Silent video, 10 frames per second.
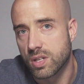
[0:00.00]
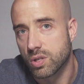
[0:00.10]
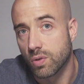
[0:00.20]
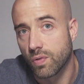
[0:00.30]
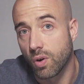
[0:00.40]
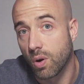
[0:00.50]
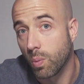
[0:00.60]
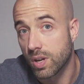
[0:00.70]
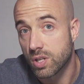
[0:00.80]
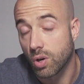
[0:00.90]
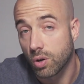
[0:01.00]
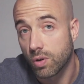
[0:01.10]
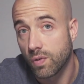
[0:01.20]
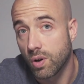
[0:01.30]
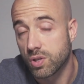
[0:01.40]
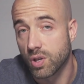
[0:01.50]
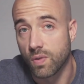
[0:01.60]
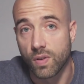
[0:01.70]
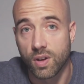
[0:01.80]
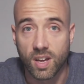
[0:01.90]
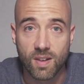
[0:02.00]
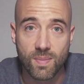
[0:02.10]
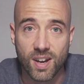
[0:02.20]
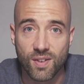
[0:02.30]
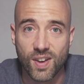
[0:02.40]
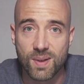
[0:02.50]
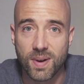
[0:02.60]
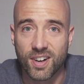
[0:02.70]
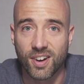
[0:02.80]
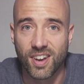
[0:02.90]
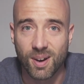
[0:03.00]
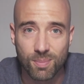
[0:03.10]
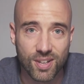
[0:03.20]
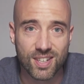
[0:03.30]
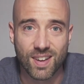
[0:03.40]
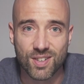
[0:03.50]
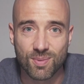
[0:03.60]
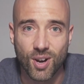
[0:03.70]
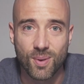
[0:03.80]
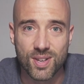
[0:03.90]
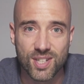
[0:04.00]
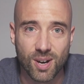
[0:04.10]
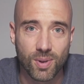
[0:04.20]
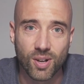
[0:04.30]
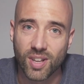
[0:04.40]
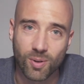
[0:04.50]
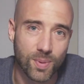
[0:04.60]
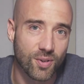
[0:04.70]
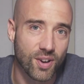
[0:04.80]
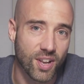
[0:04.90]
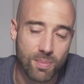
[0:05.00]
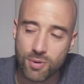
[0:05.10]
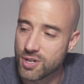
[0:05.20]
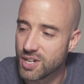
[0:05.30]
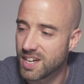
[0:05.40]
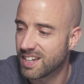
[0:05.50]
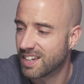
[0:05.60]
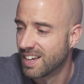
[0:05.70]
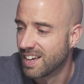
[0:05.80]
is good for and what it's not good for, so if you can give me any feedback on that, please give some comments down below, that would be greatly appreciated.